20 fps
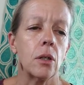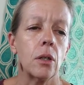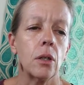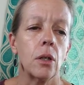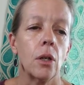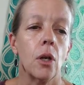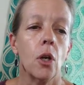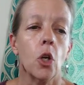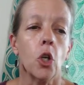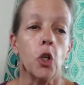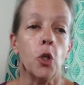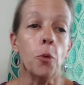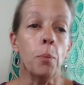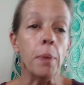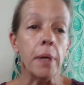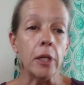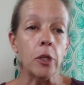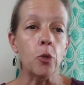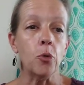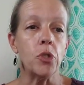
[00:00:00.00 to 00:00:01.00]
You mean you
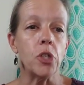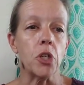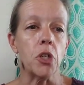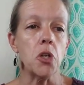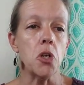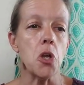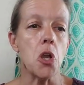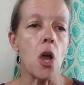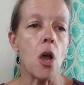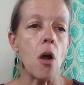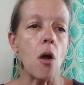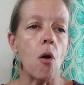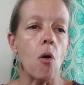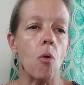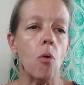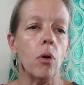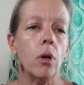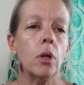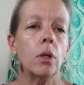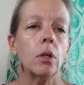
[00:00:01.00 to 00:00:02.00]
didn't know?
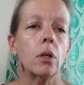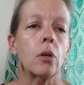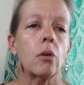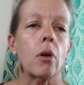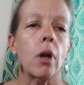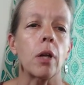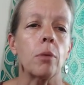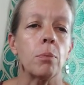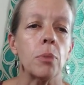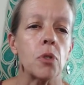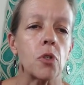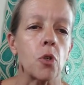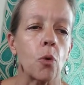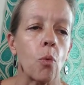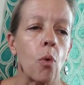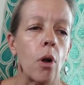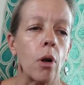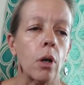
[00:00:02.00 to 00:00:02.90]
Cried Mr. Wonka.